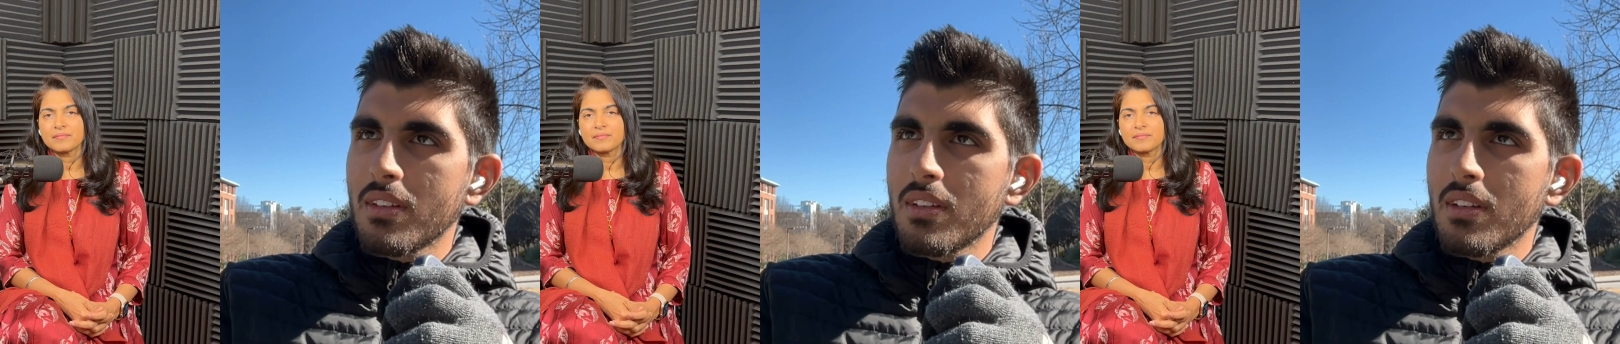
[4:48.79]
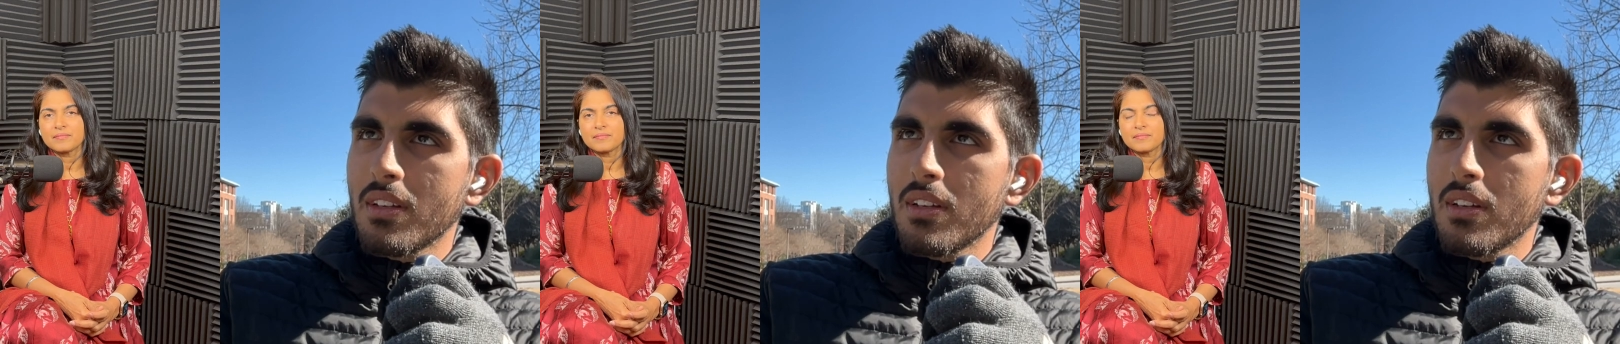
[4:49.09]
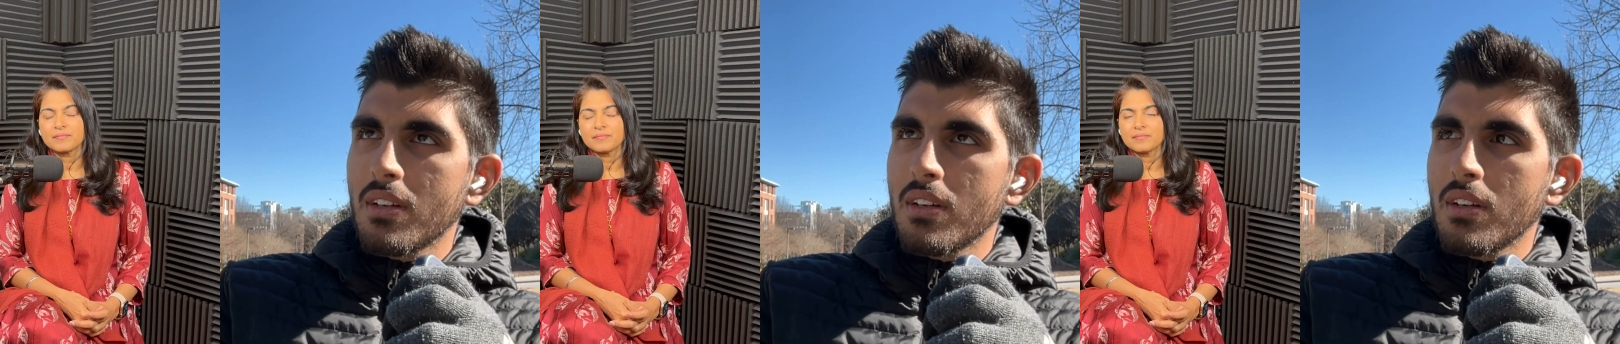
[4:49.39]

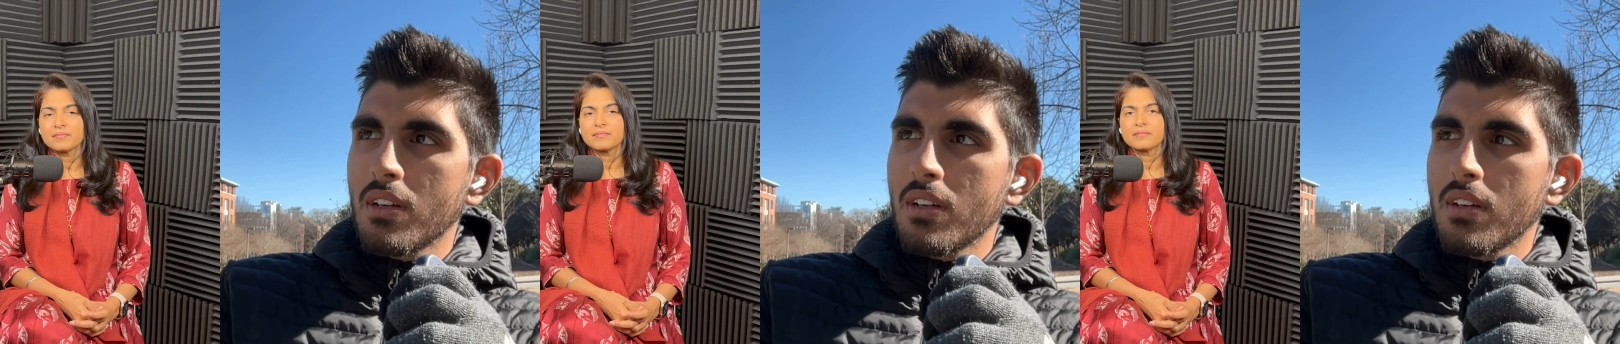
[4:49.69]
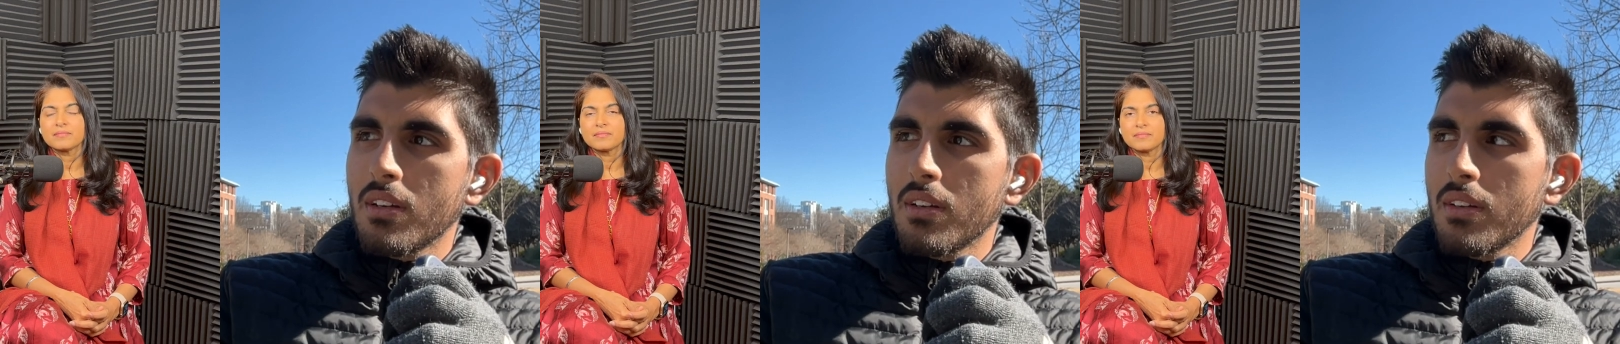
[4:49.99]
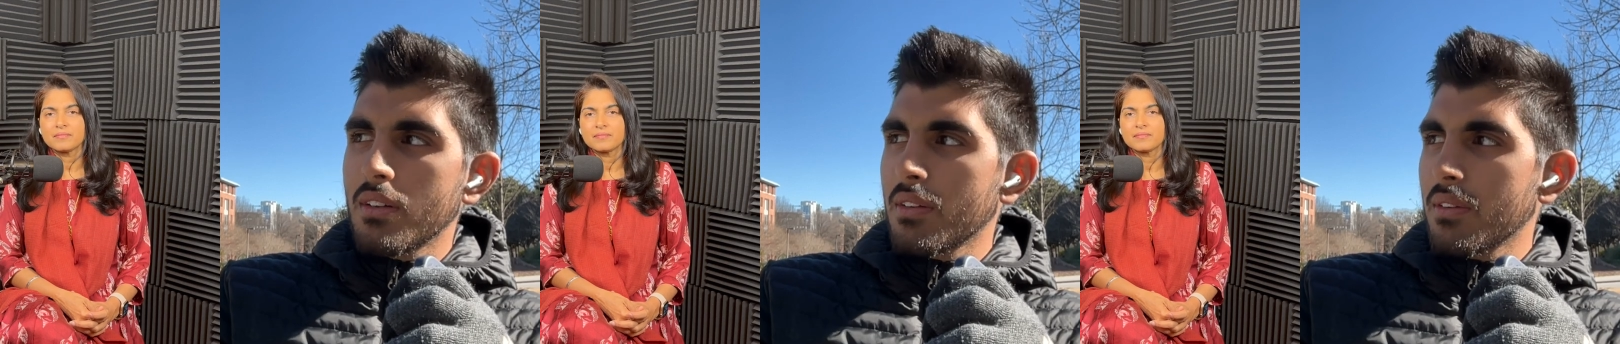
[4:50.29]

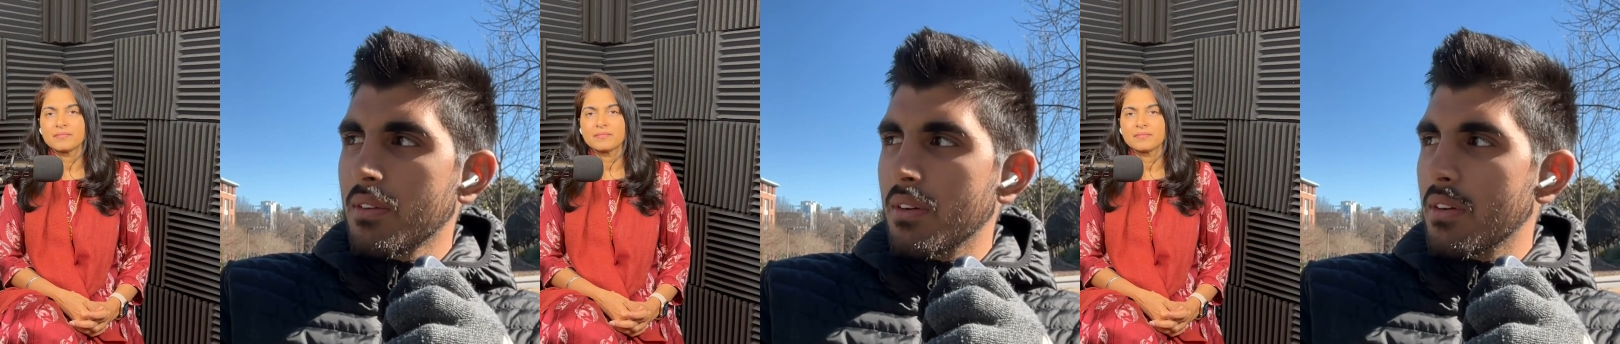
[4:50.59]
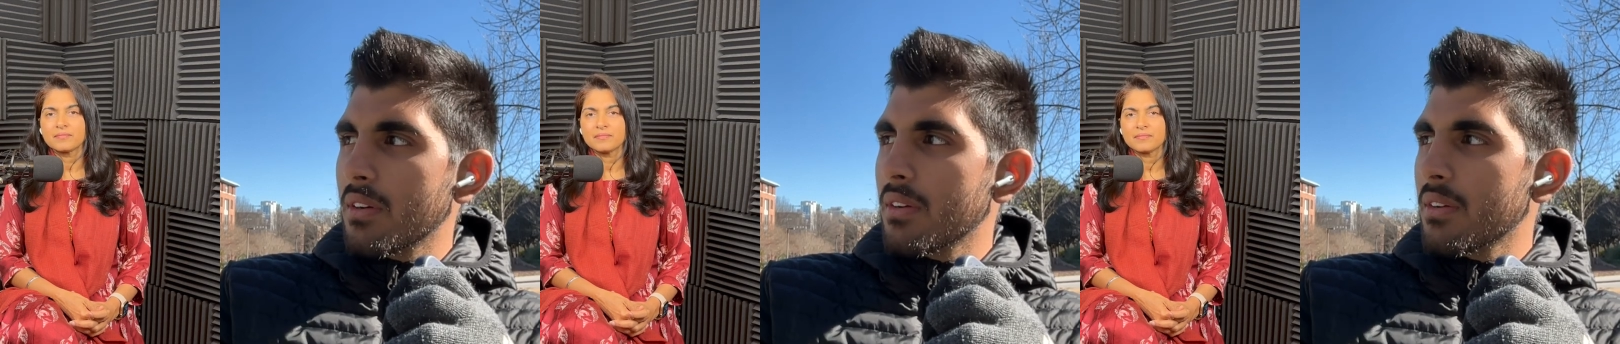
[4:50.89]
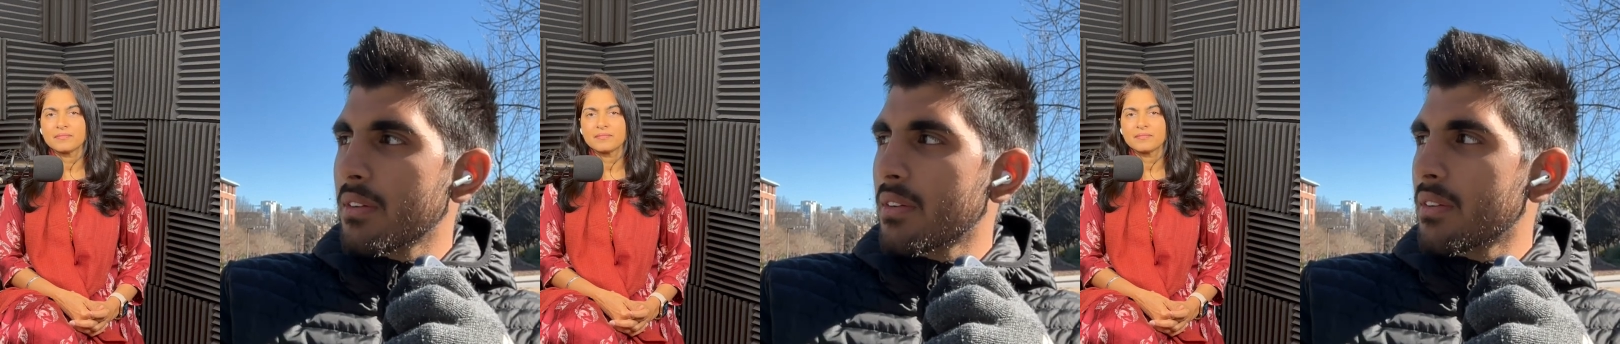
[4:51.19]

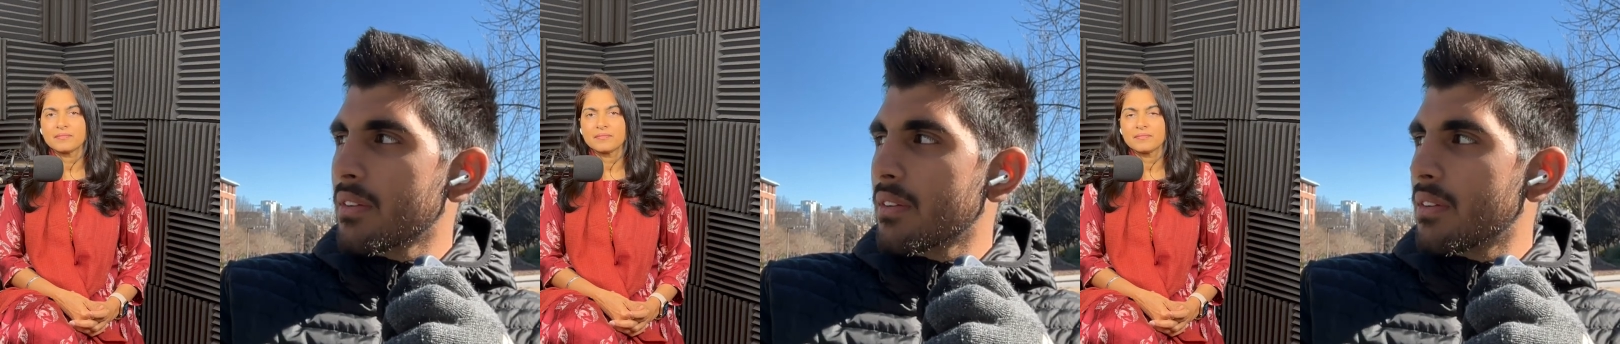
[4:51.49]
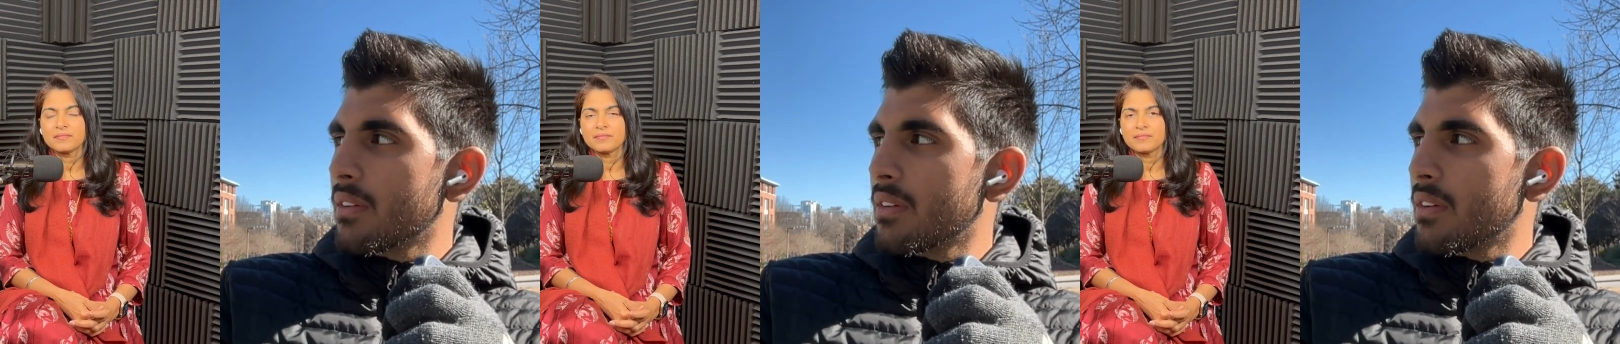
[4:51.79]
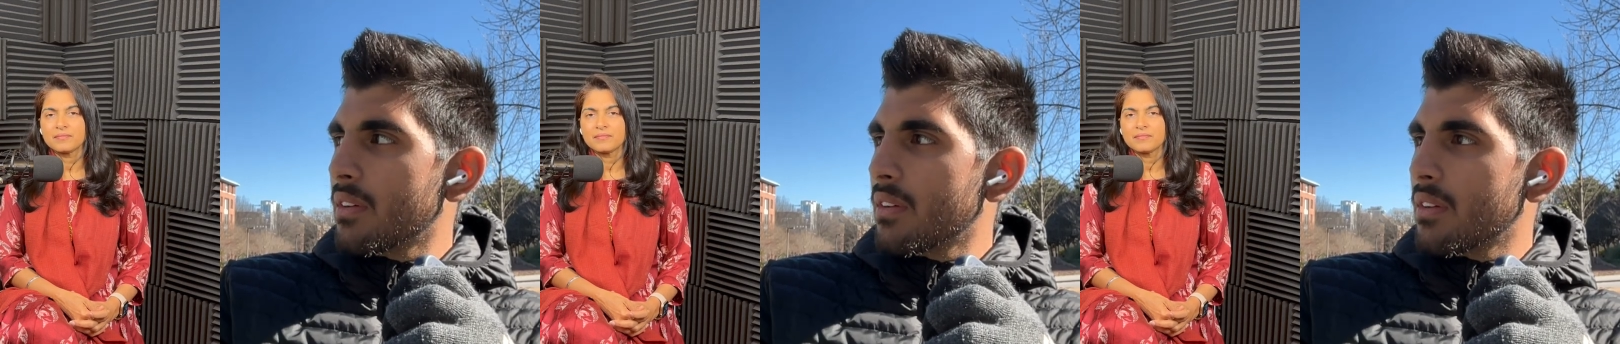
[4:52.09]

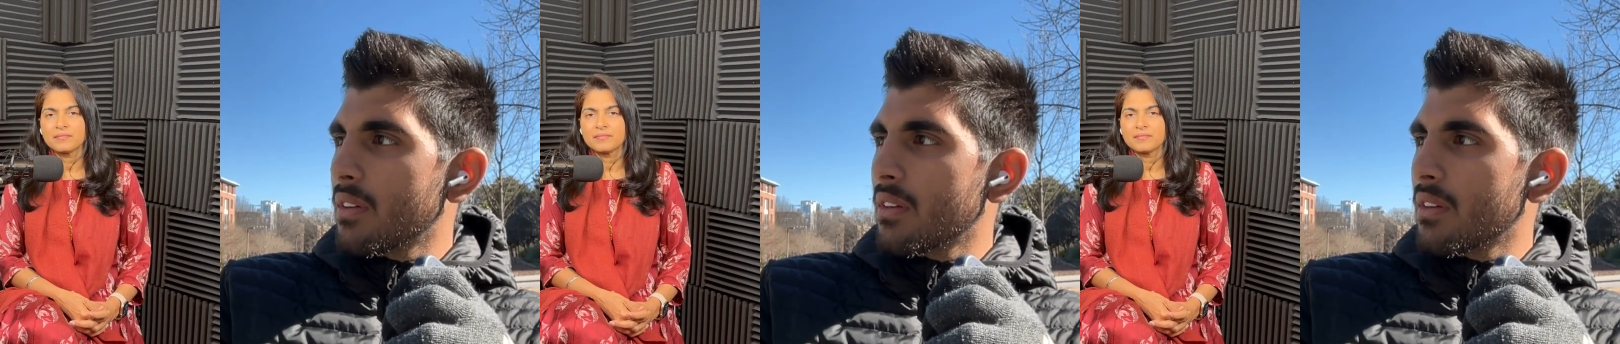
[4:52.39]
Nobody speaks.